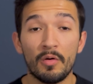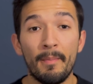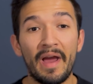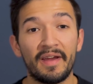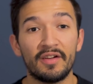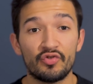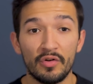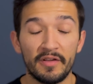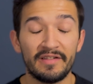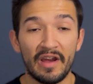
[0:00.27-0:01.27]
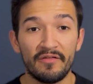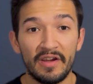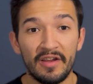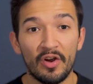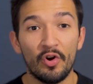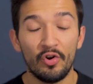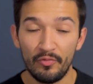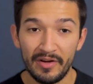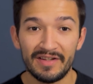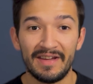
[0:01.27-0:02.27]
back to another tech video.
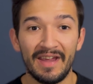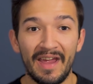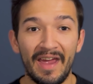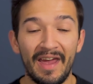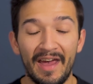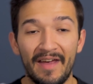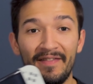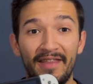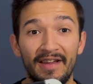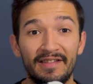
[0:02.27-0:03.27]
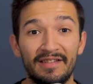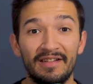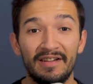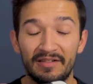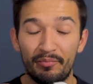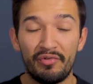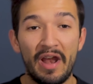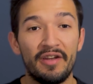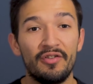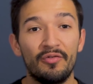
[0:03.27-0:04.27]
Luigi here, and this is a
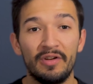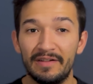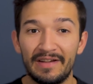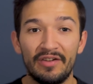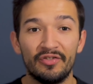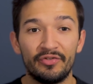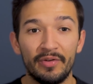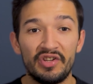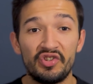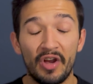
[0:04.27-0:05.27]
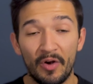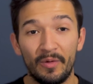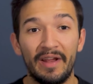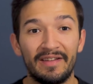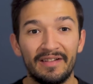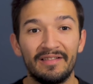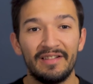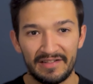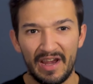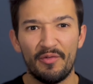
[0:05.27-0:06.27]
brand new Nintendo Switch OLED.
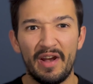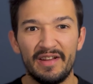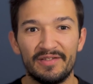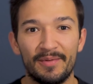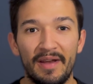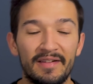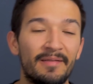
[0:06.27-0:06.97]
Let's get right into it.